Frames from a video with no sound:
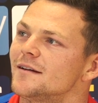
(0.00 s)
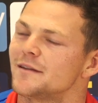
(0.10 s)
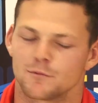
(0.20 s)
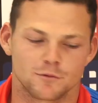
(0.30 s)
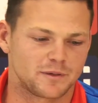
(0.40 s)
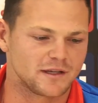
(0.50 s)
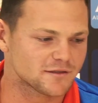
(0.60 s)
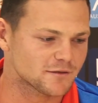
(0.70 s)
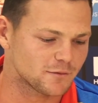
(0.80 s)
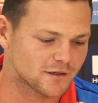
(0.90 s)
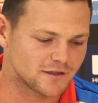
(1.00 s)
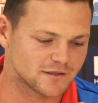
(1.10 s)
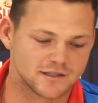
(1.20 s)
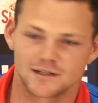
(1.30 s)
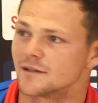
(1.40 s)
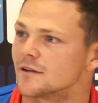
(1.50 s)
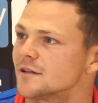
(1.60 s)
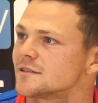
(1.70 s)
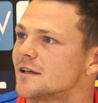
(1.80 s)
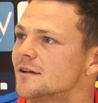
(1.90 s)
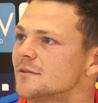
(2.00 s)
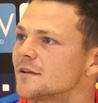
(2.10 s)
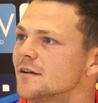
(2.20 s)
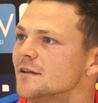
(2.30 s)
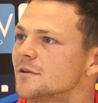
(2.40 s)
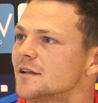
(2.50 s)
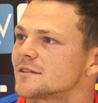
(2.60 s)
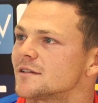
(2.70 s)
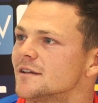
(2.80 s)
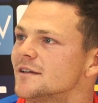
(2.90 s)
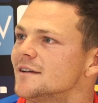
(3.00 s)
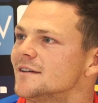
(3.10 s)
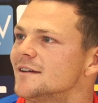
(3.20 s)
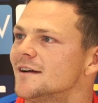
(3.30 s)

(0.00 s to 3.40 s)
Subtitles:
Yeah, well, Pierce is one of those niggly guys, so we've got him on our side now.